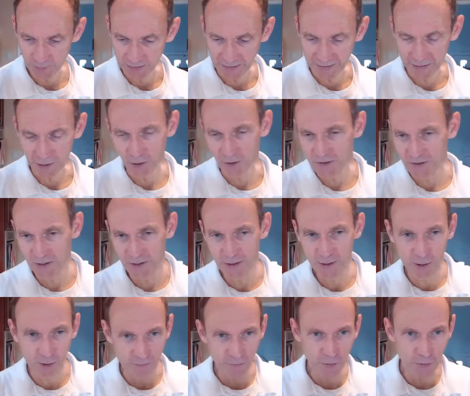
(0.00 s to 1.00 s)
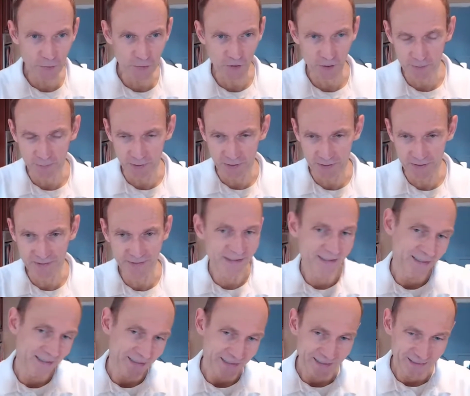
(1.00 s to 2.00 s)
I know it's a little confusing, but
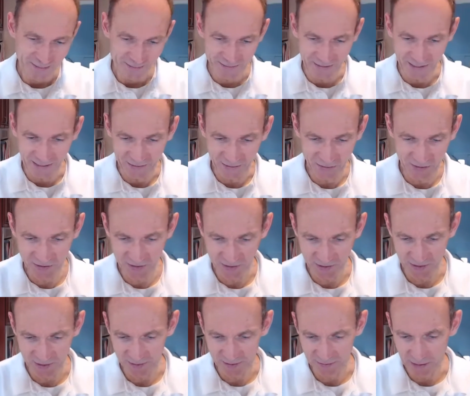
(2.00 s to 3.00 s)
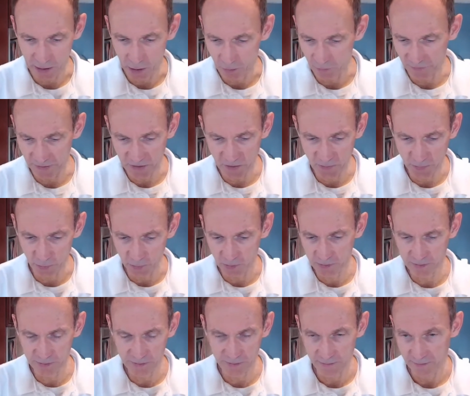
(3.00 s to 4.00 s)
that's how Facebook
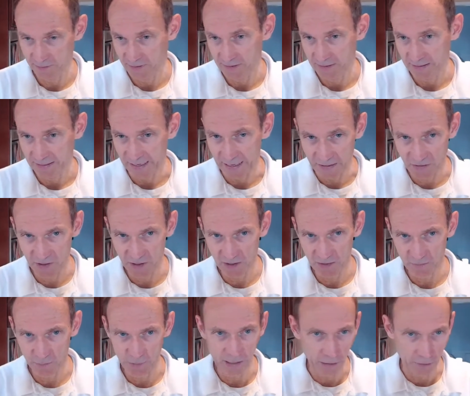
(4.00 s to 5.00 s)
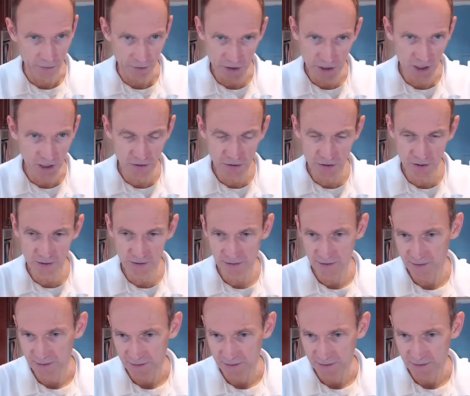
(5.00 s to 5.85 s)
has it. We cannot change it.